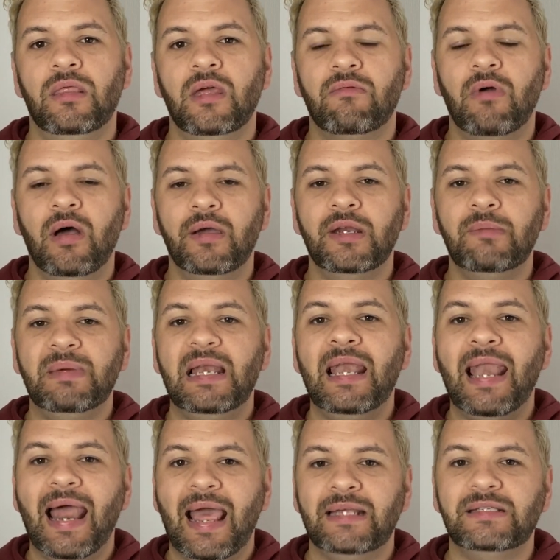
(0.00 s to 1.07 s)
There are going to be
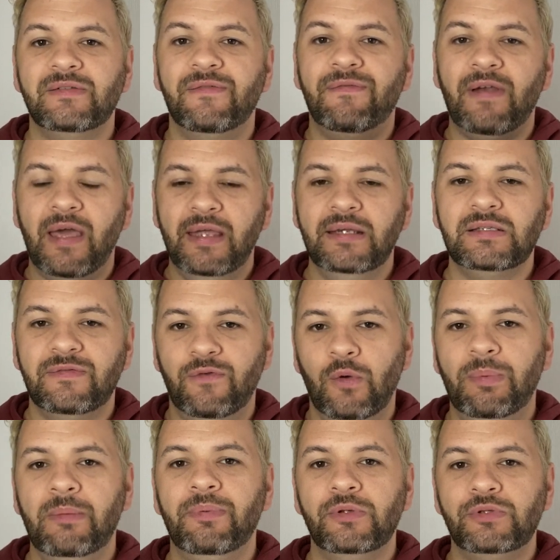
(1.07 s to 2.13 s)
less flights
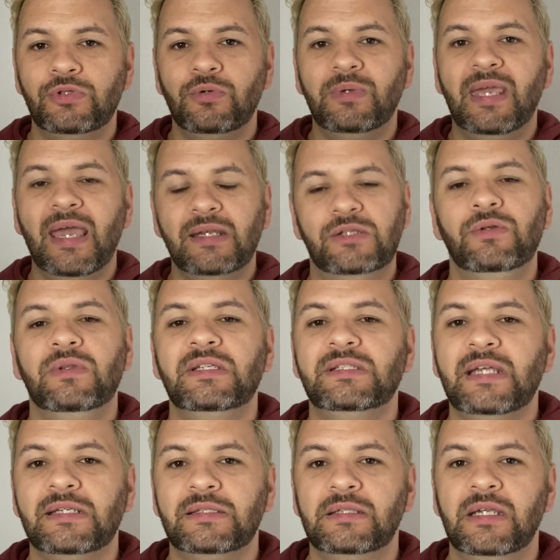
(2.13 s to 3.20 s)
for people to get to these
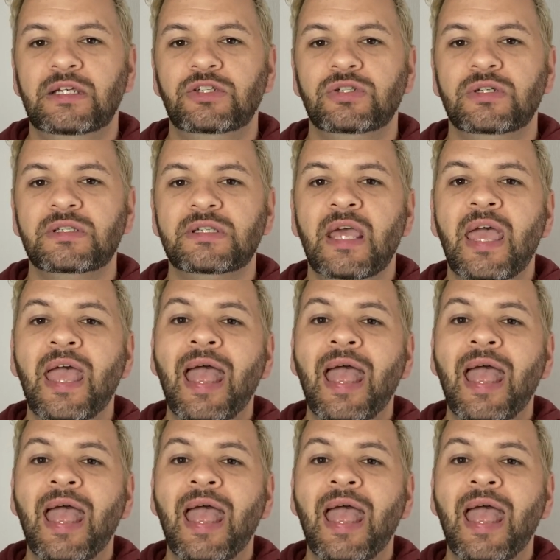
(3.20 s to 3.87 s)
destinations,